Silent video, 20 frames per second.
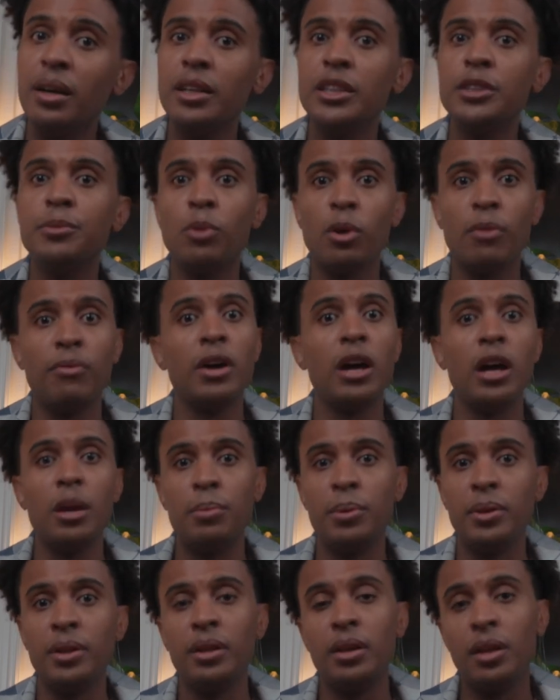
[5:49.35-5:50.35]
is more
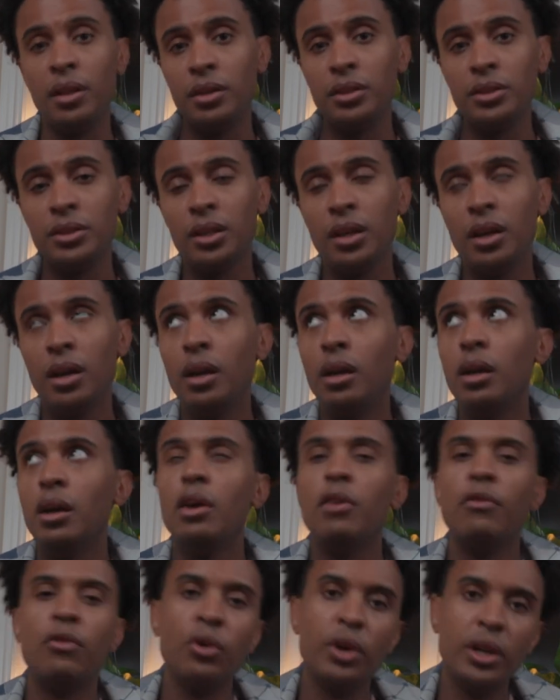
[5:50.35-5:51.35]
valuable than others.
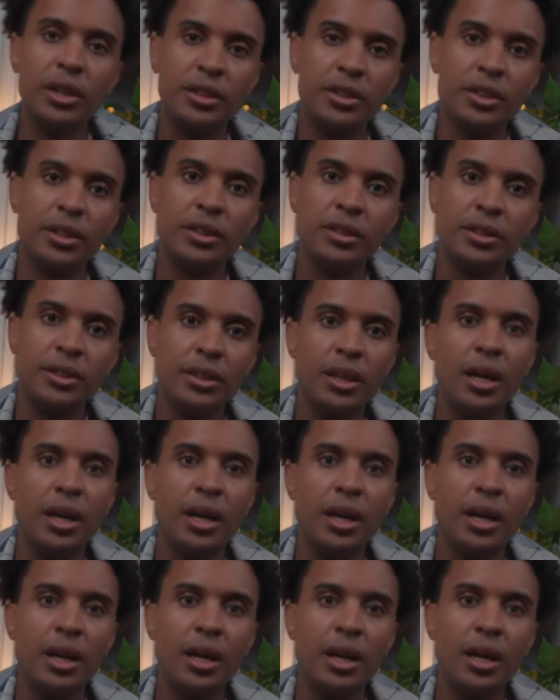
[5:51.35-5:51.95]
For instance,